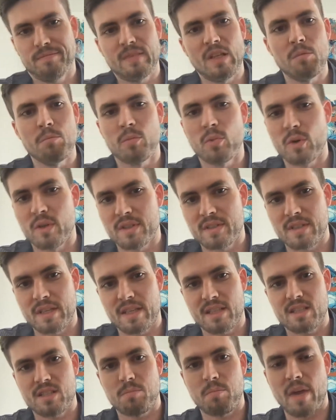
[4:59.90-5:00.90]
inputs
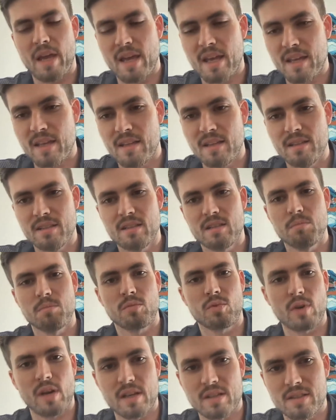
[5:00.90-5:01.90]
like spend,
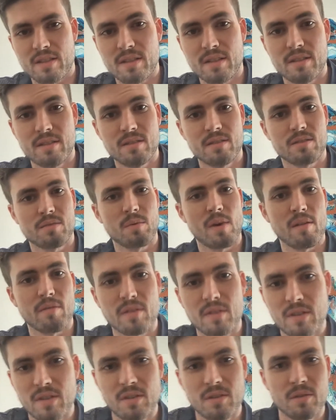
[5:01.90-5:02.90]
impressions,
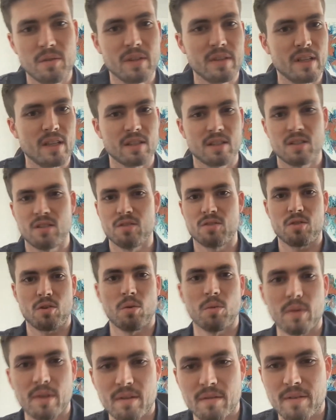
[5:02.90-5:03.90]
revenue, and then controlling